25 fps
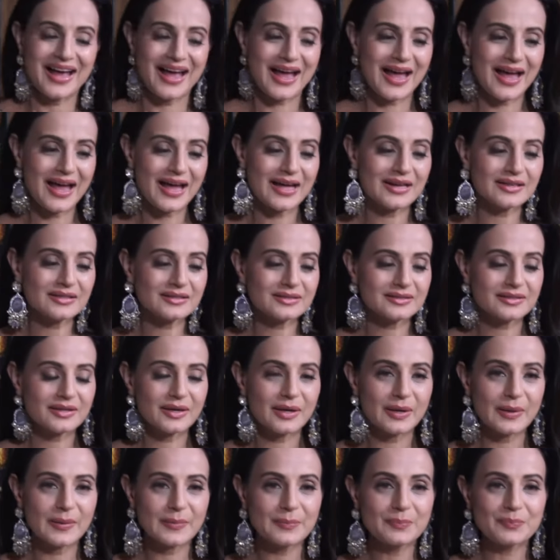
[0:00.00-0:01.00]
And,
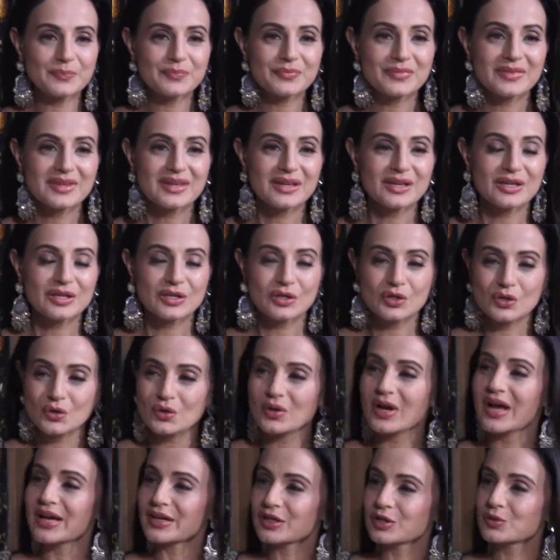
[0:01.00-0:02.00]
you know,
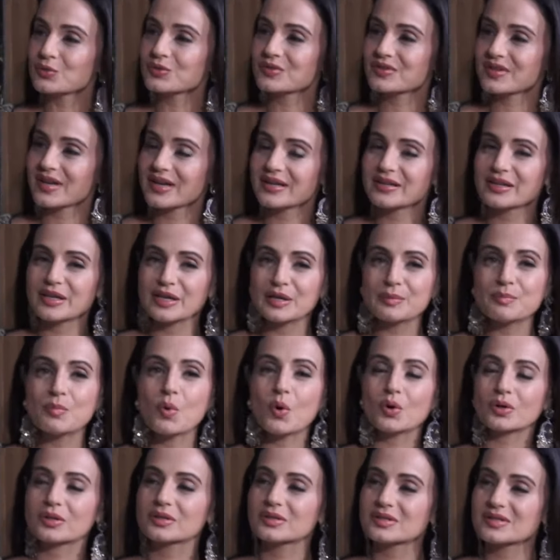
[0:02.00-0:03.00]
like you said,
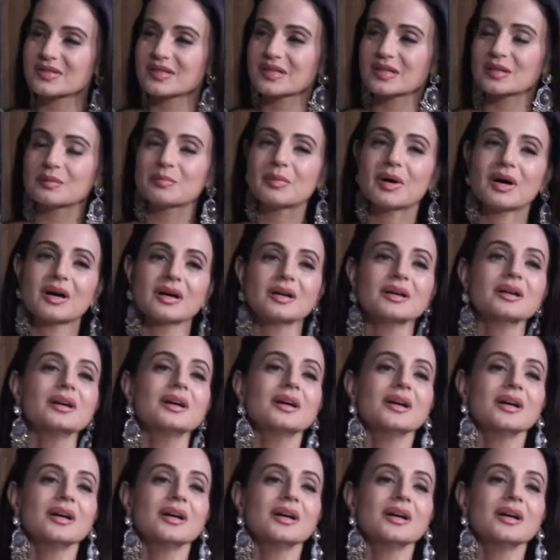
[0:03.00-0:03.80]
immortal cinema,